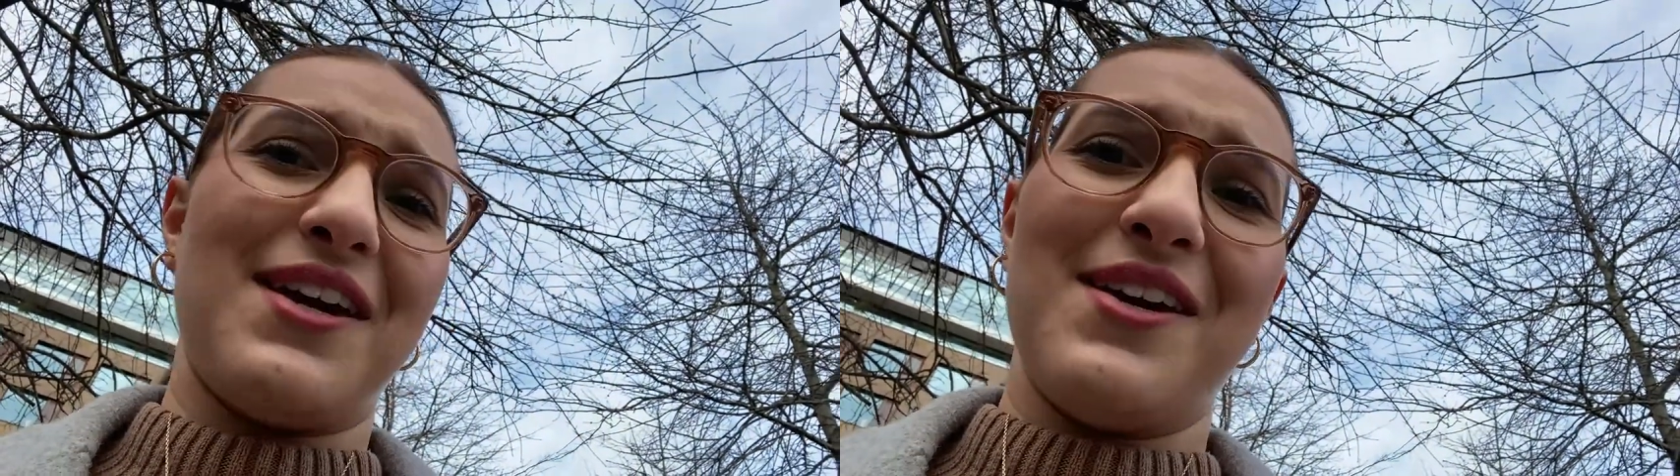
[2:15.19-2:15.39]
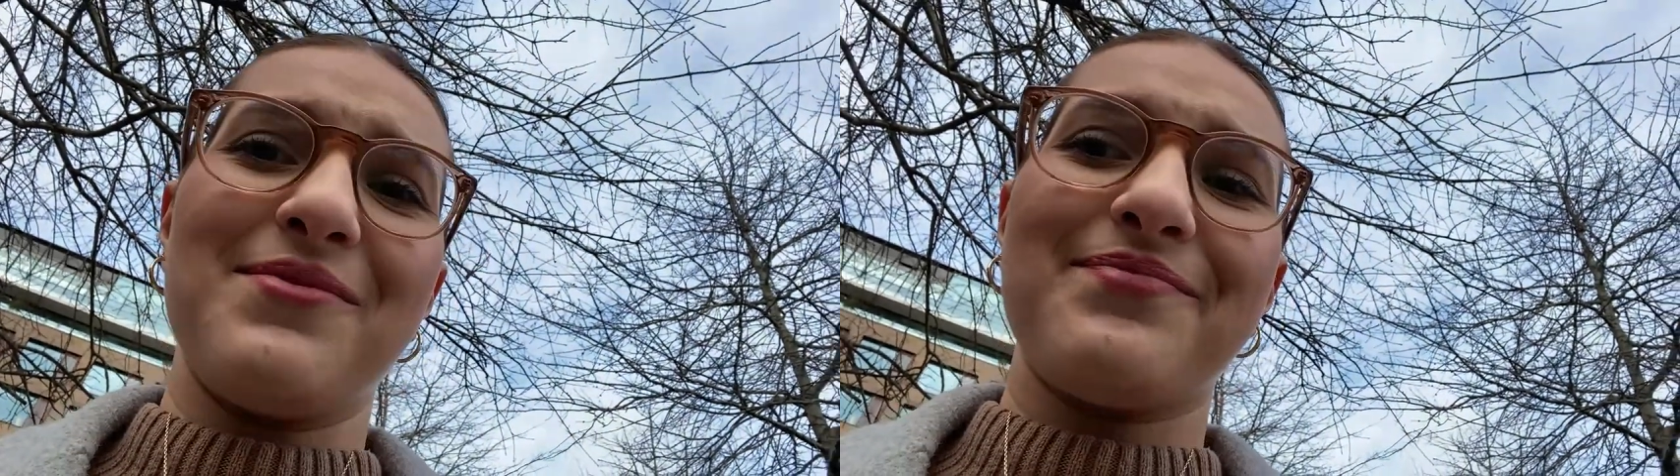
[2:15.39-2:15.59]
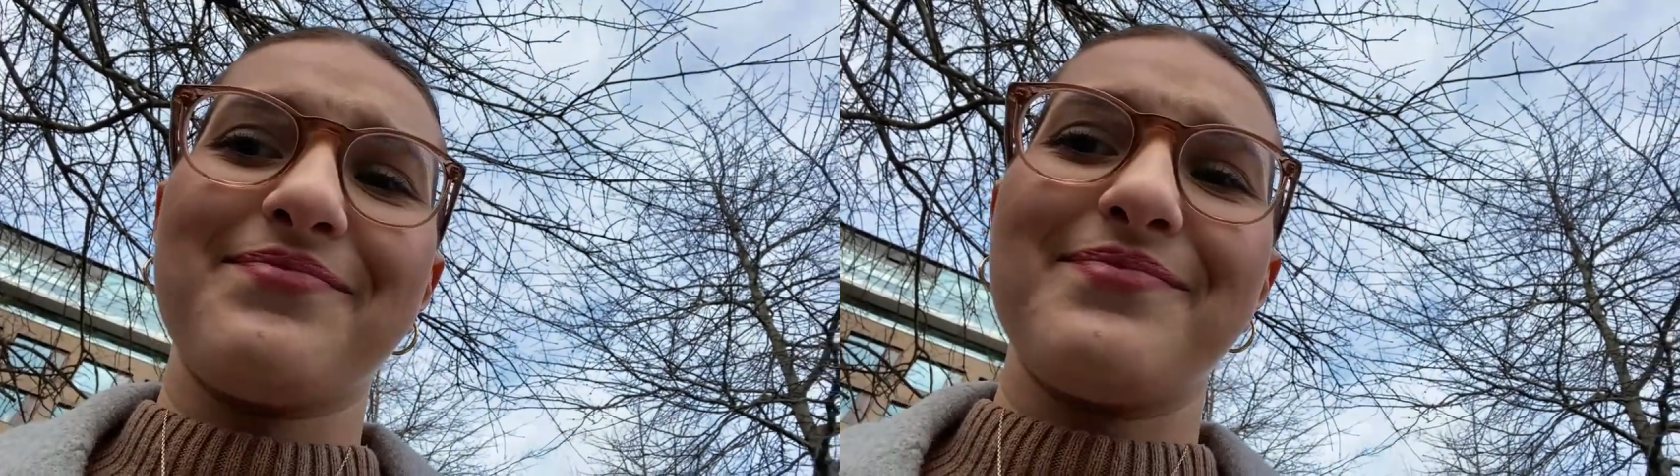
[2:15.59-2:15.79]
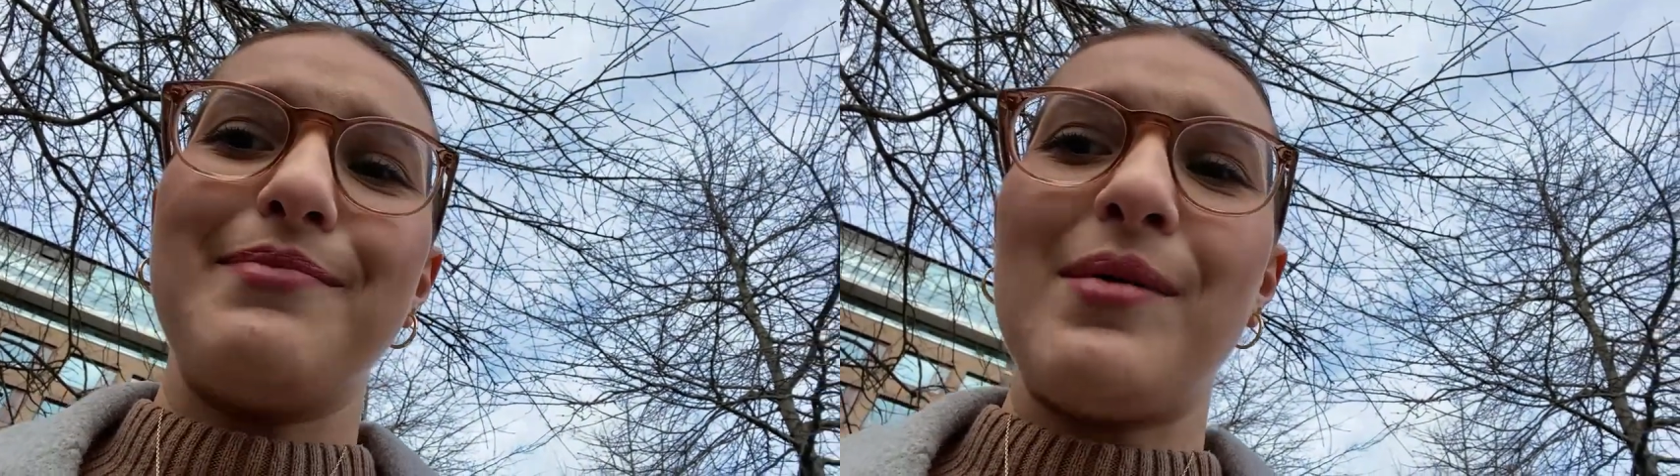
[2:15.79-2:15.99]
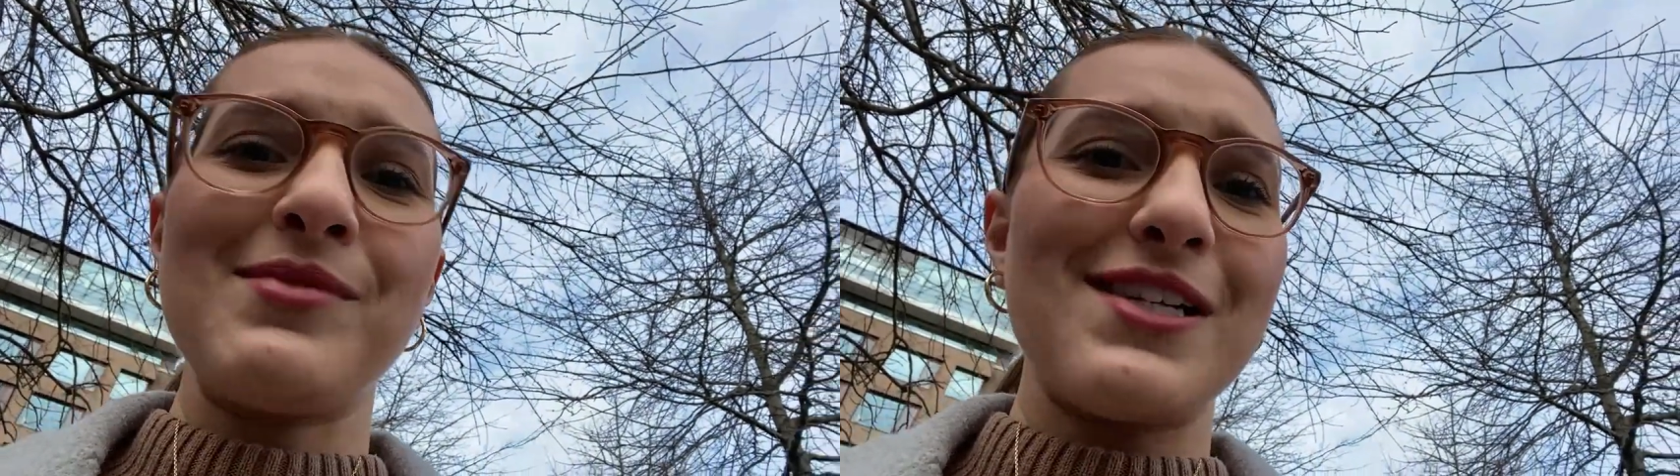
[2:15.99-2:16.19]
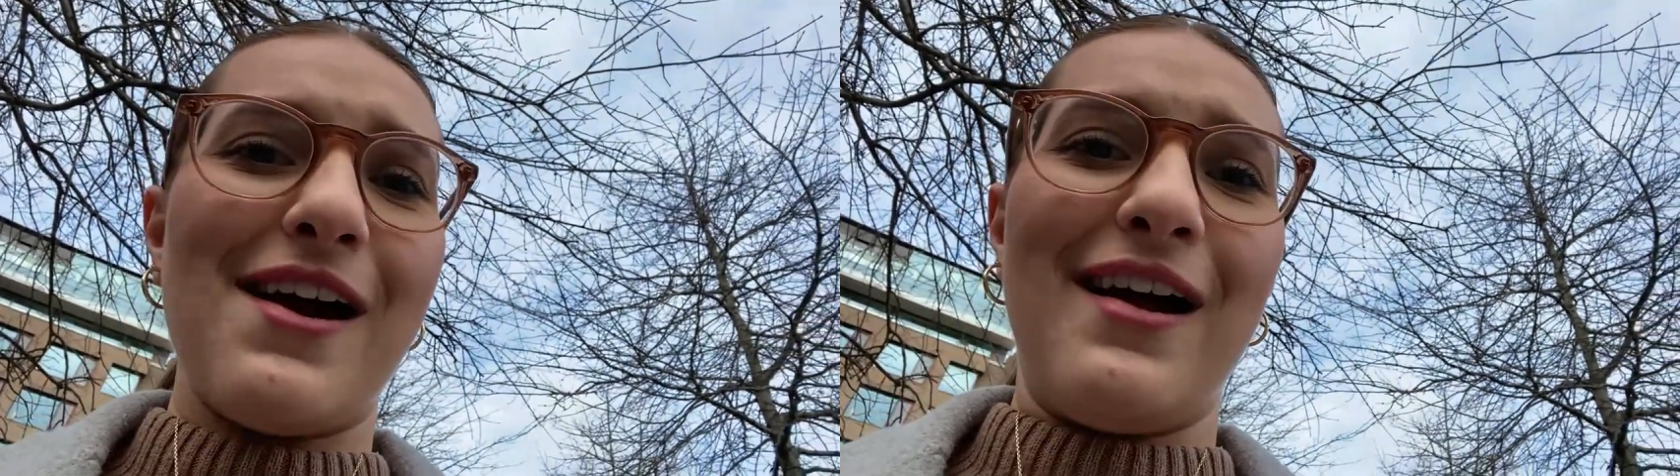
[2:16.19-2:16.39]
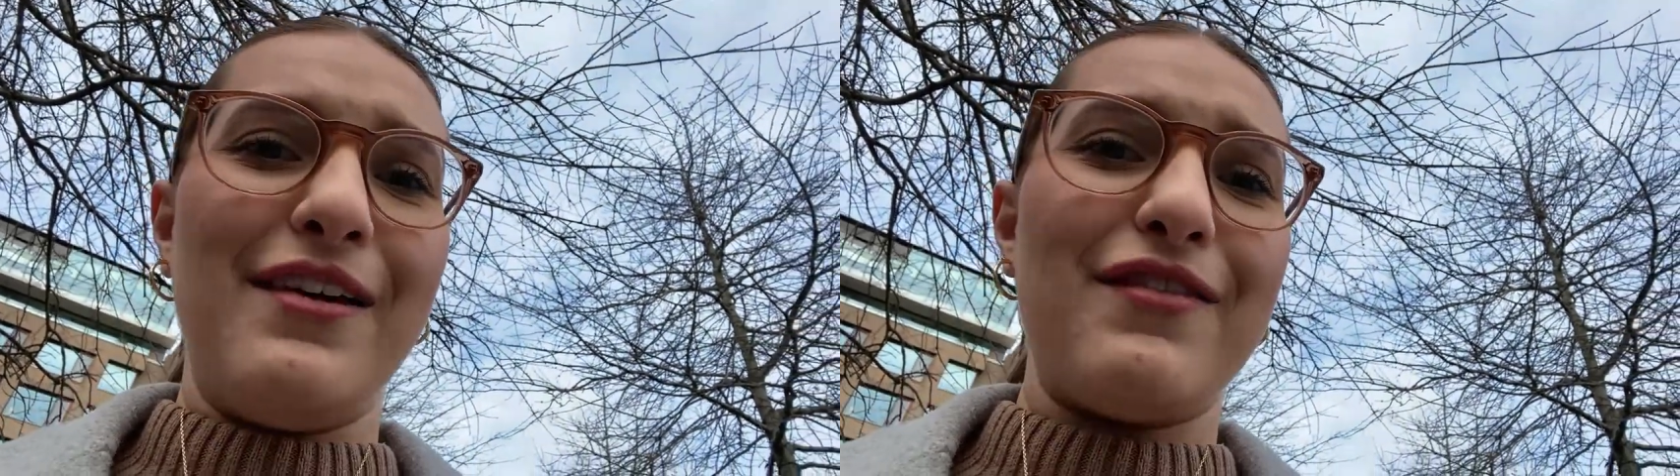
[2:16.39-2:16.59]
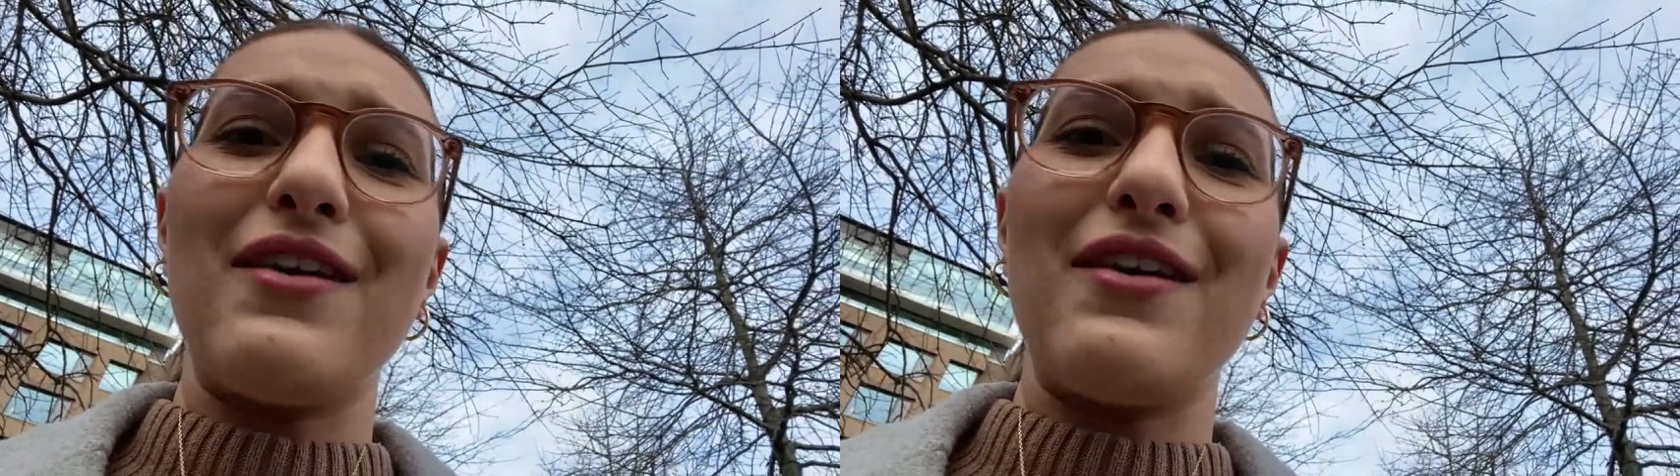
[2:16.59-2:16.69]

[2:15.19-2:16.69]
queue. Mum's are early for